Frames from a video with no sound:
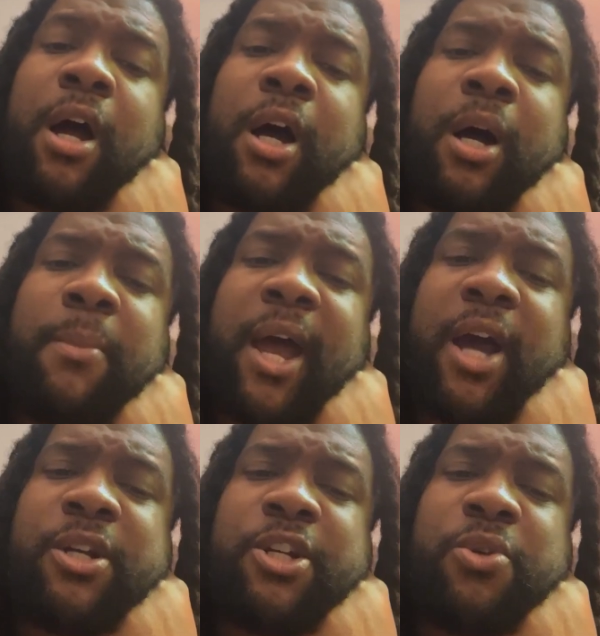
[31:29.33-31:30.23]
Um,
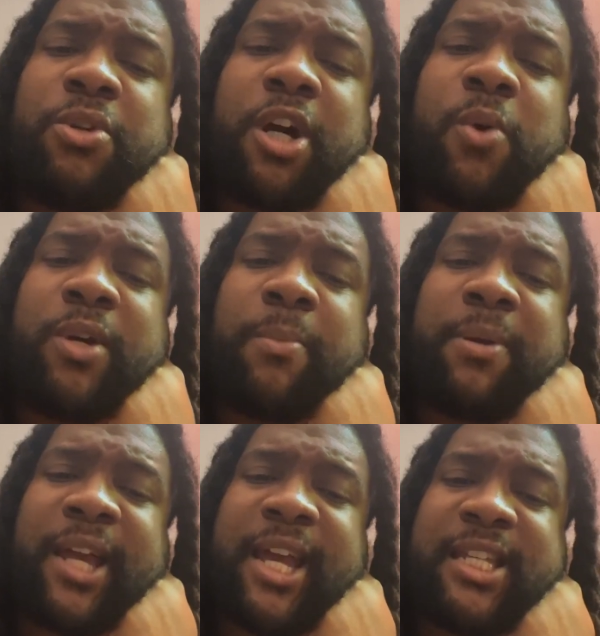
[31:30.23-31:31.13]
how do you know when a
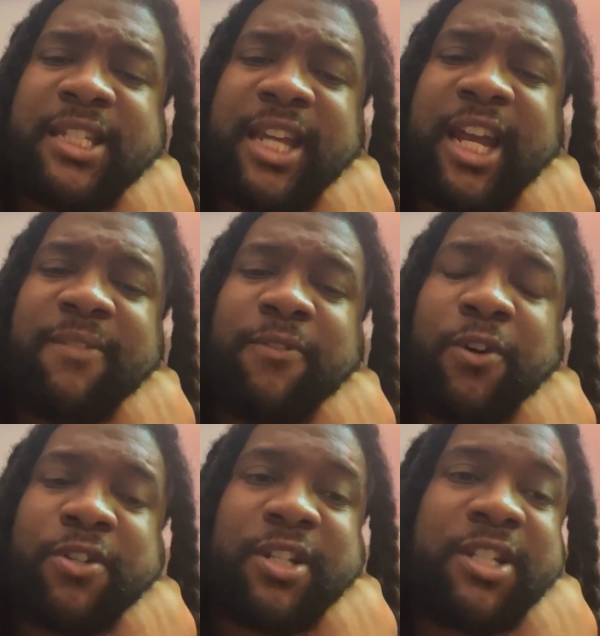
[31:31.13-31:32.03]
plant is dead
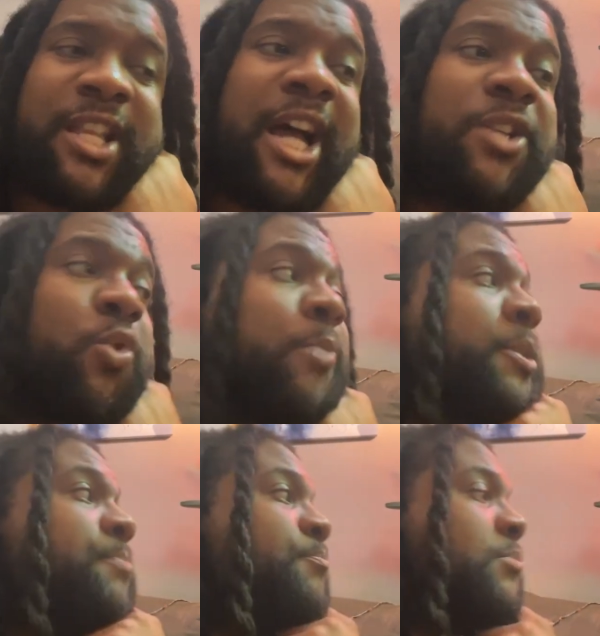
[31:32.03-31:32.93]
versus not
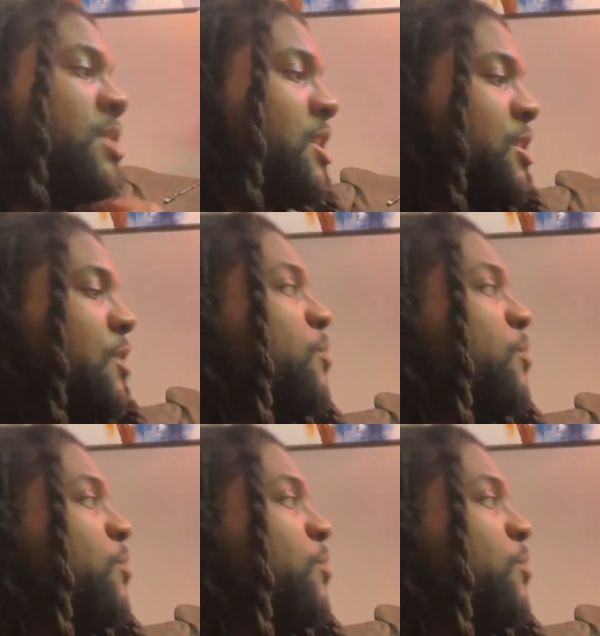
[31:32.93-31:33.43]
dormant? There's